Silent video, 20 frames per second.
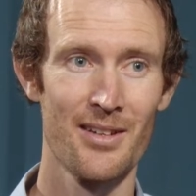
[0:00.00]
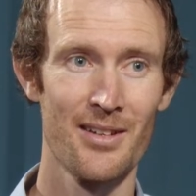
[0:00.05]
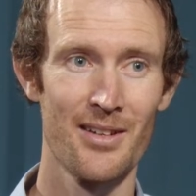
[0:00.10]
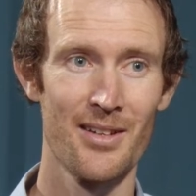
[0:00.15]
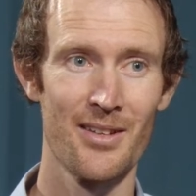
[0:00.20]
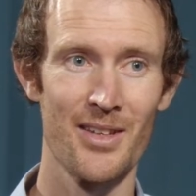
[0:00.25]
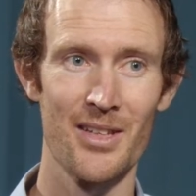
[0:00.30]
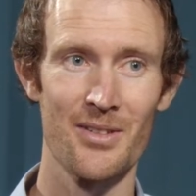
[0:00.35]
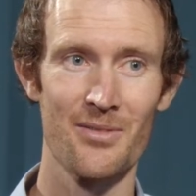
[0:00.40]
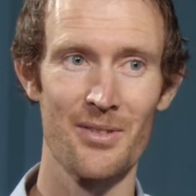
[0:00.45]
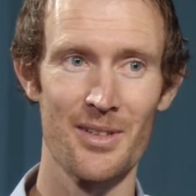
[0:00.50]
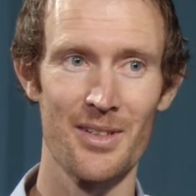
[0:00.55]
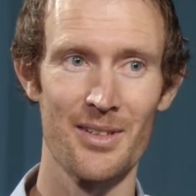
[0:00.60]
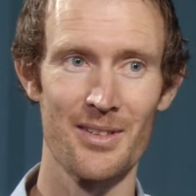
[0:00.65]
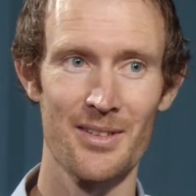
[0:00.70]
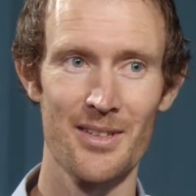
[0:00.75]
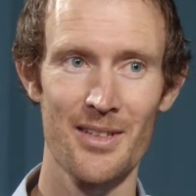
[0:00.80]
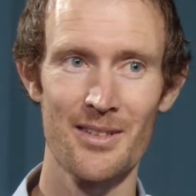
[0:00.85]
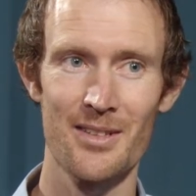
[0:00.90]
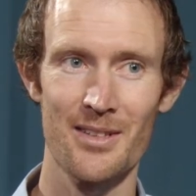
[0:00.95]
And that's for
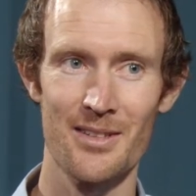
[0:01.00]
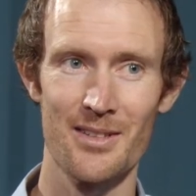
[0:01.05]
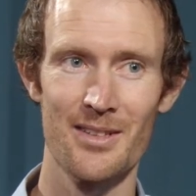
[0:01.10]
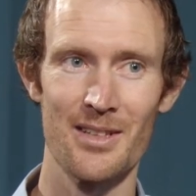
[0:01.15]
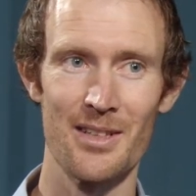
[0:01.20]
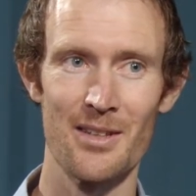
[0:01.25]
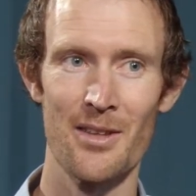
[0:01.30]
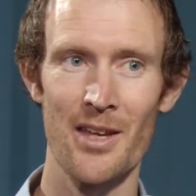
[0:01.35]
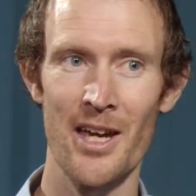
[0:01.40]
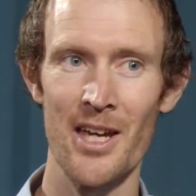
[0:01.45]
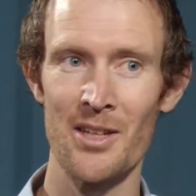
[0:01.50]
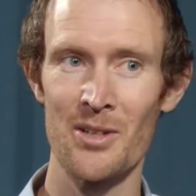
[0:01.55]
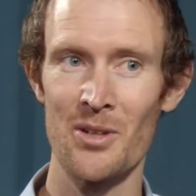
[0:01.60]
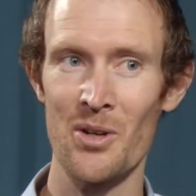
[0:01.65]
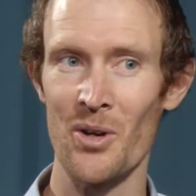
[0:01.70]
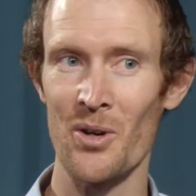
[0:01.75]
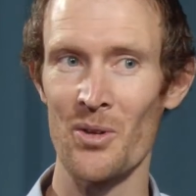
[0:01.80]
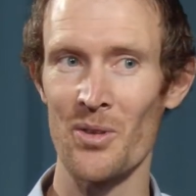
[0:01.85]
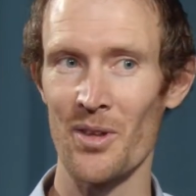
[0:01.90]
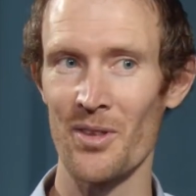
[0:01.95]
consistency. They
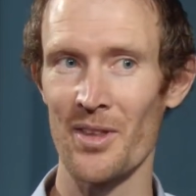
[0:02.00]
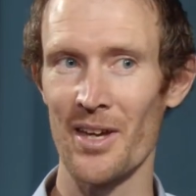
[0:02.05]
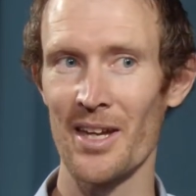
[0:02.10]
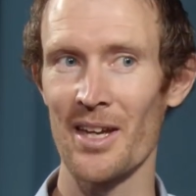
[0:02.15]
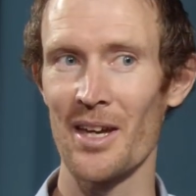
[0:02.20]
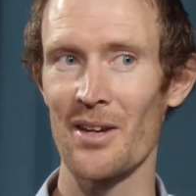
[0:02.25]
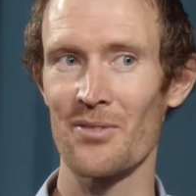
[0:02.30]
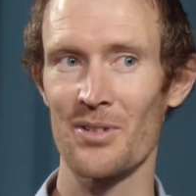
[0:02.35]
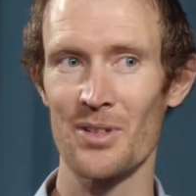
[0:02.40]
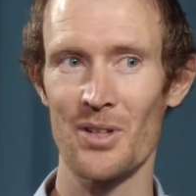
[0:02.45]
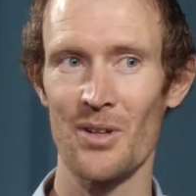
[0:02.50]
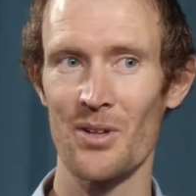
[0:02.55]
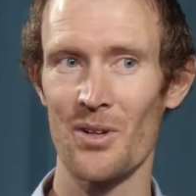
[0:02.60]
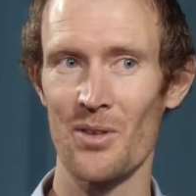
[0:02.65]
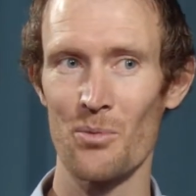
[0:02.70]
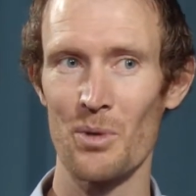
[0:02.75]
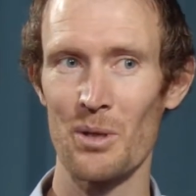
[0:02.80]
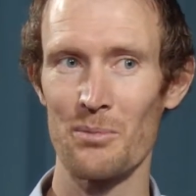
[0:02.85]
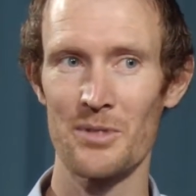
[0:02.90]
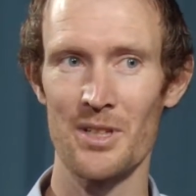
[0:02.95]
know that they have to go to
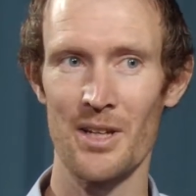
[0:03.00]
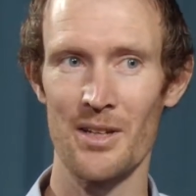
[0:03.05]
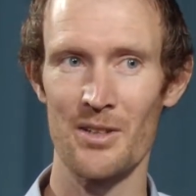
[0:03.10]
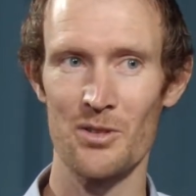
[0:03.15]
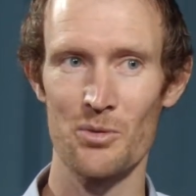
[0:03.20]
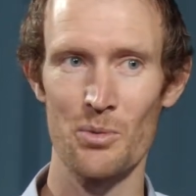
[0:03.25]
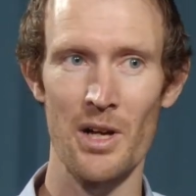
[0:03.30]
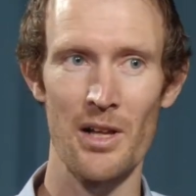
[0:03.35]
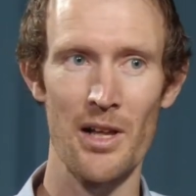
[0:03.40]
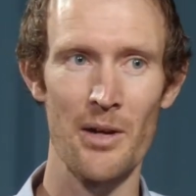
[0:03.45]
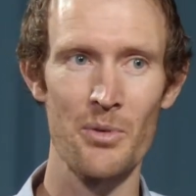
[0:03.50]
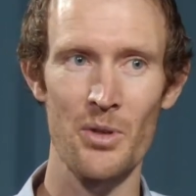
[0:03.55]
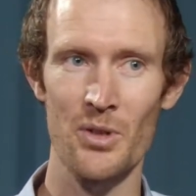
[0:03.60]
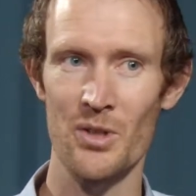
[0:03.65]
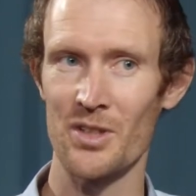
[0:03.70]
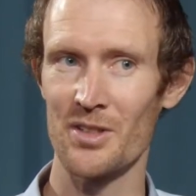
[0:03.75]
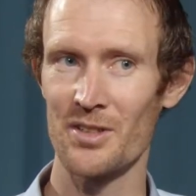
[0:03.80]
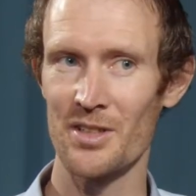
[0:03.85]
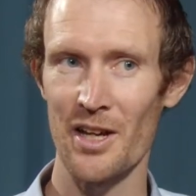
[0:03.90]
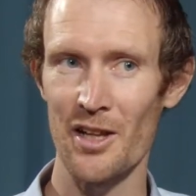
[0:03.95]
the website as well. I'm not
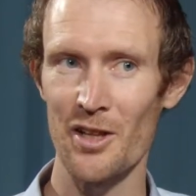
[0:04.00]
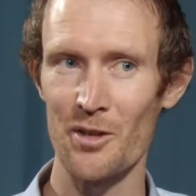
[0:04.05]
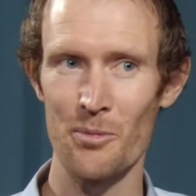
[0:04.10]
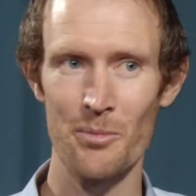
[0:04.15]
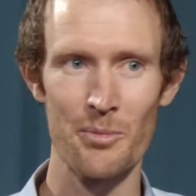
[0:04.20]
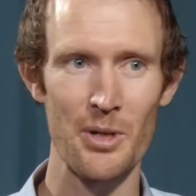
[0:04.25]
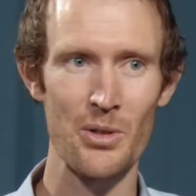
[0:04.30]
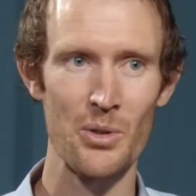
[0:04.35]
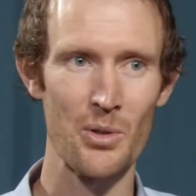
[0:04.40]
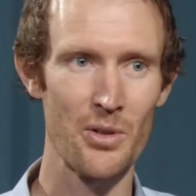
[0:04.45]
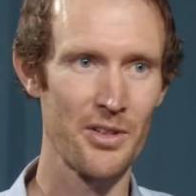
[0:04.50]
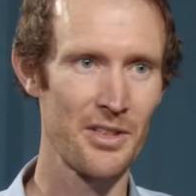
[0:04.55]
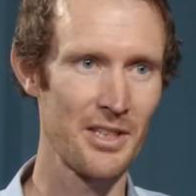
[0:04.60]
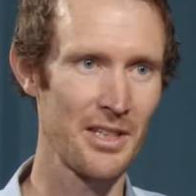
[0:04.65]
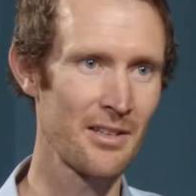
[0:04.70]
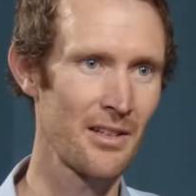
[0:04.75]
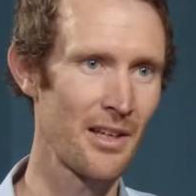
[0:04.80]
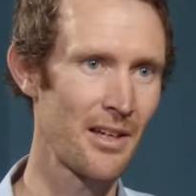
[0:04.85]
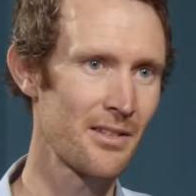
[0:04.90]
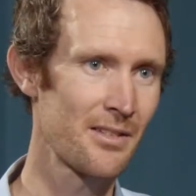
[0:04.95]
going to tell them about all the
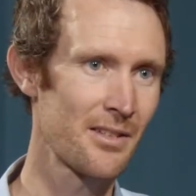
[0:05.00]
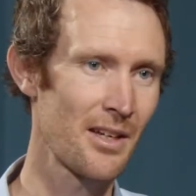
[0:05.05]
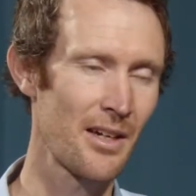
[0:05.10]
deadlines.